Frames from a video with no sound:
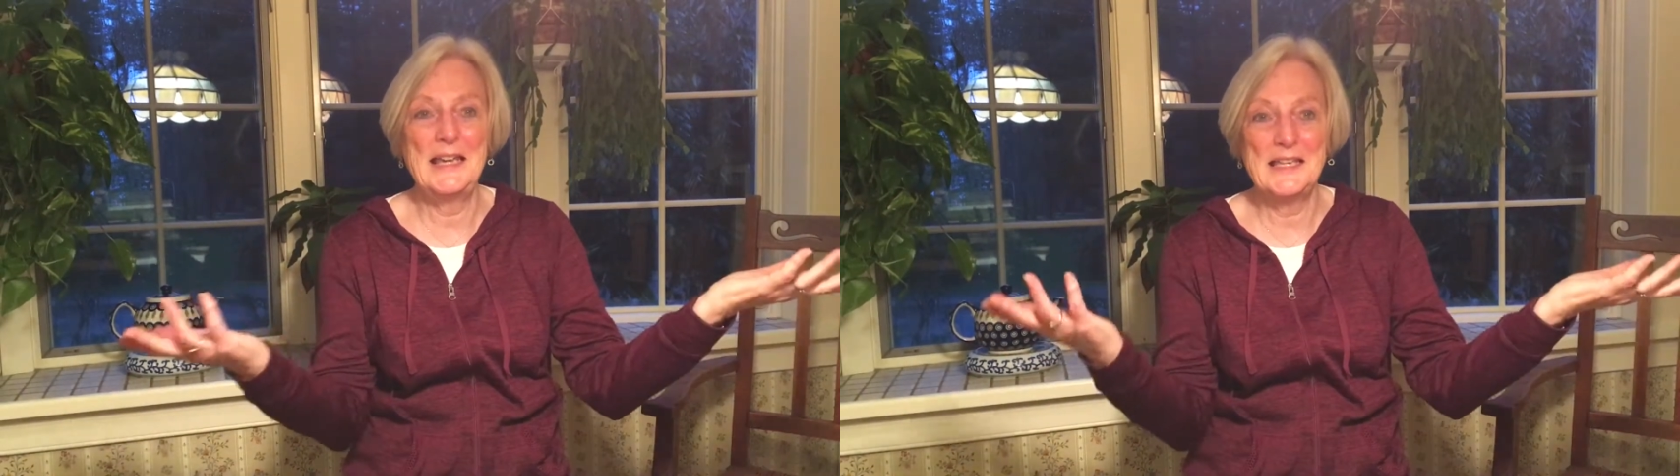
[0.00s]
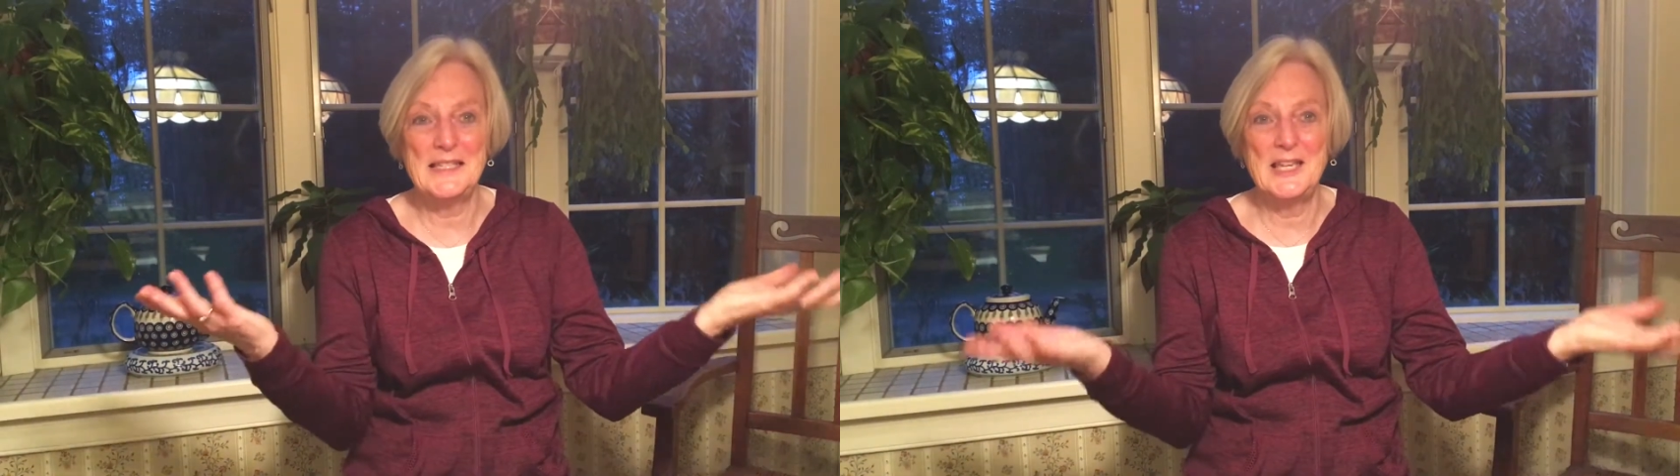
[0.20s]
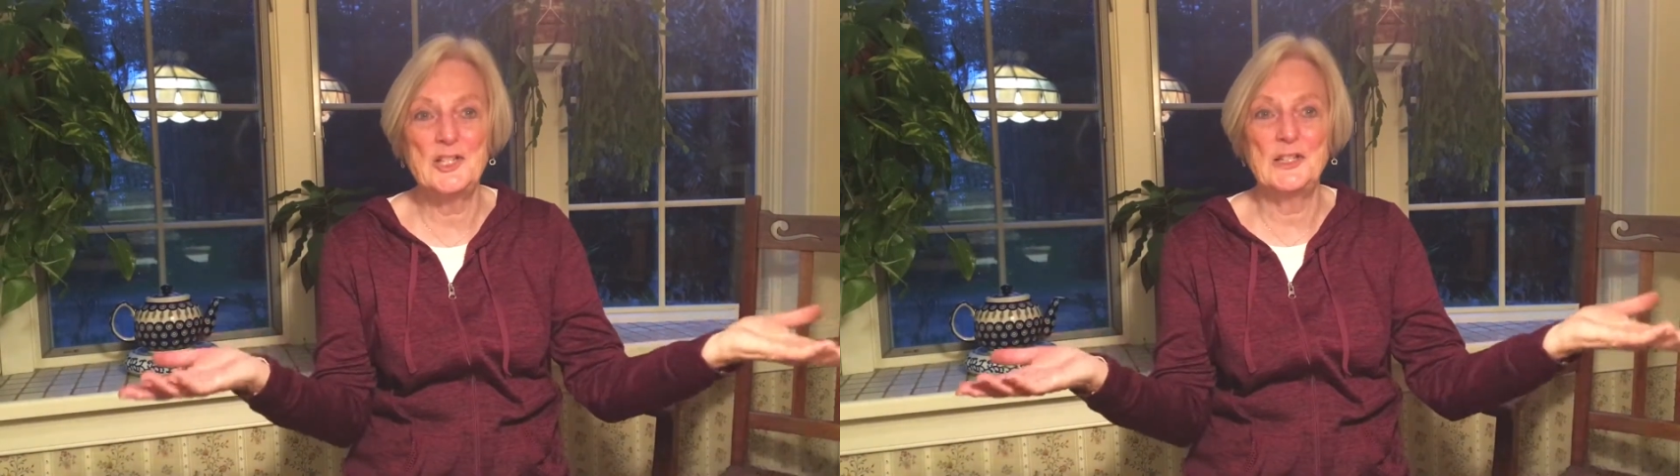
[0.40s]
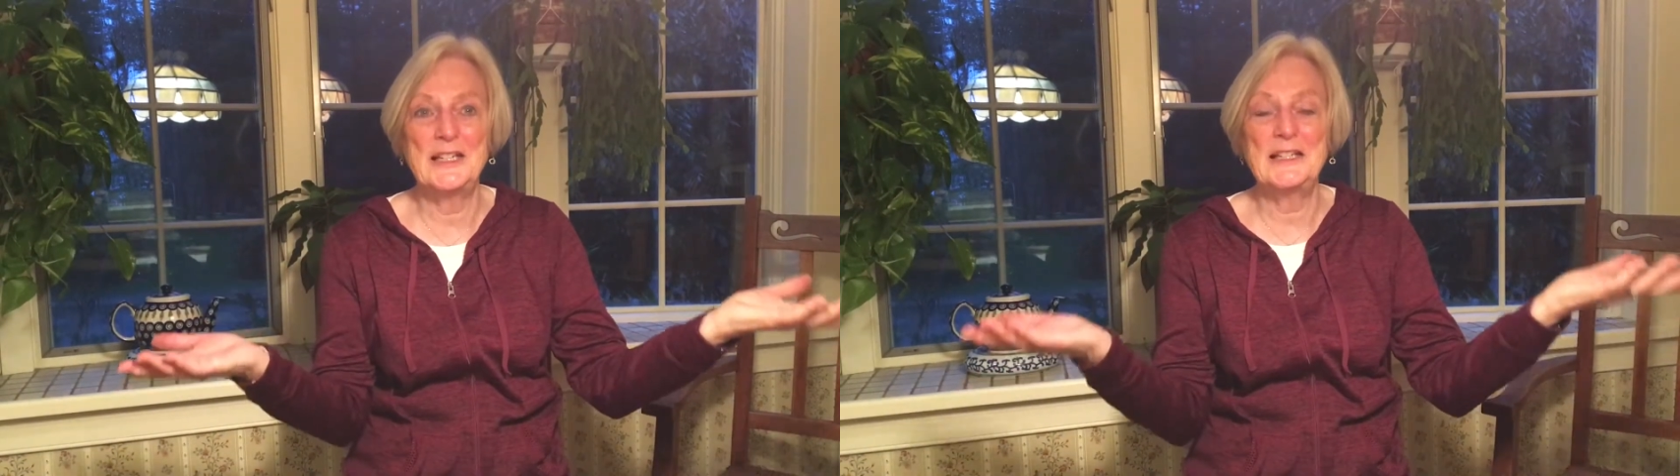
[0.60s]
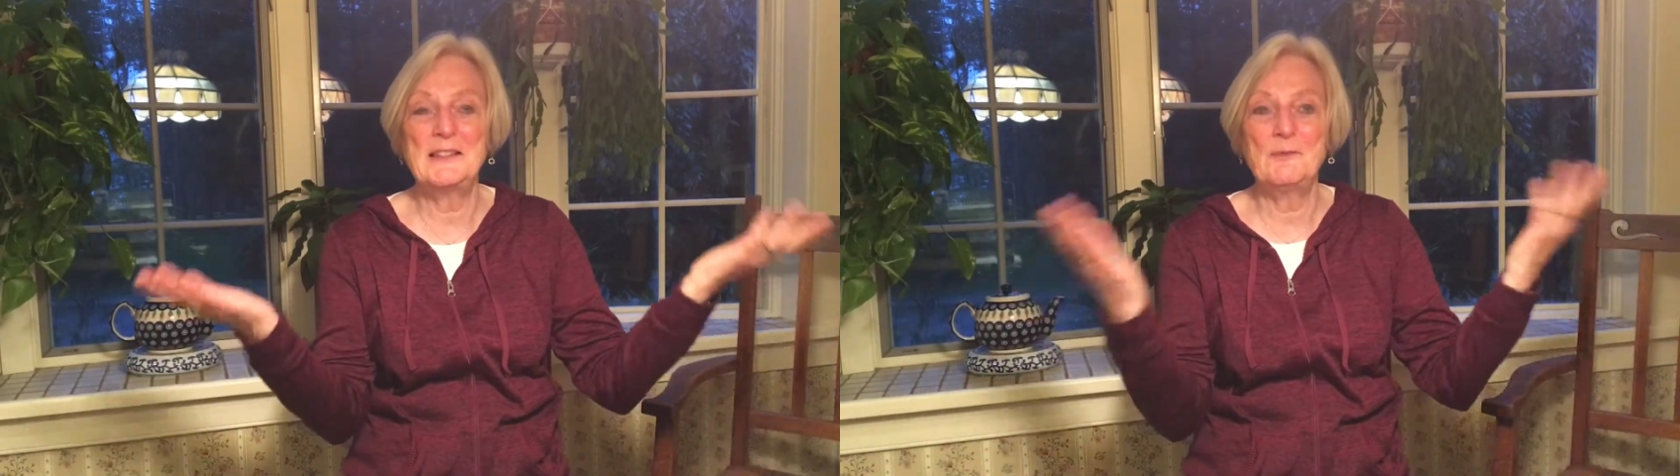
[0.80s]

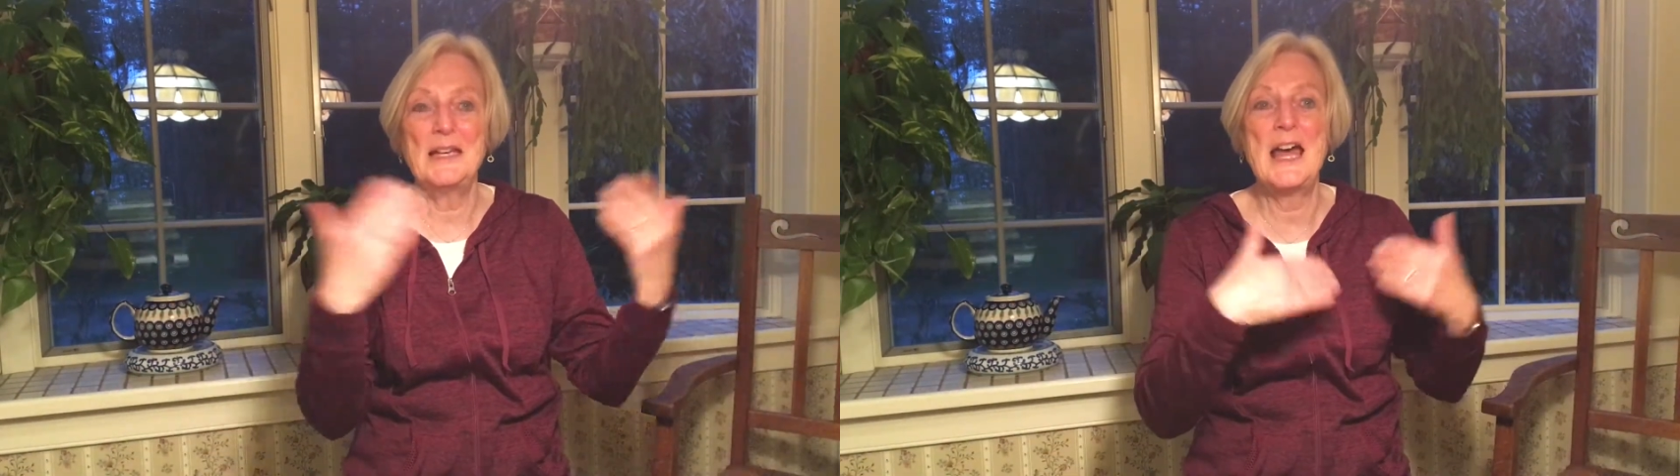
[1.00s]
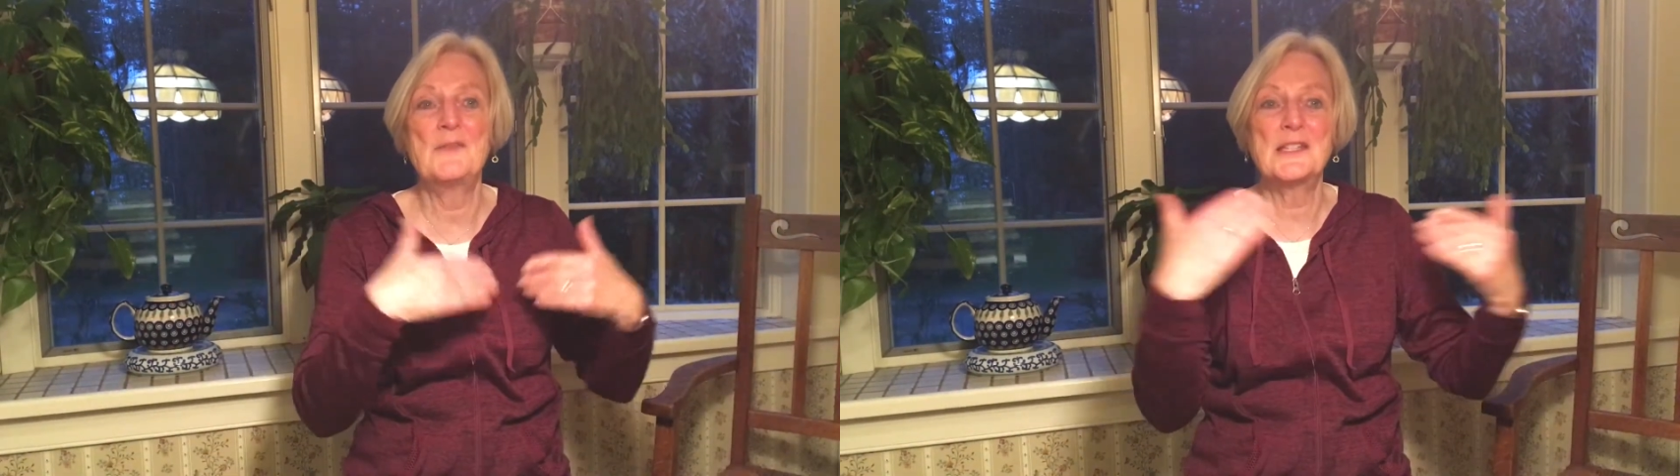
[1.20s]
Essentially, we have a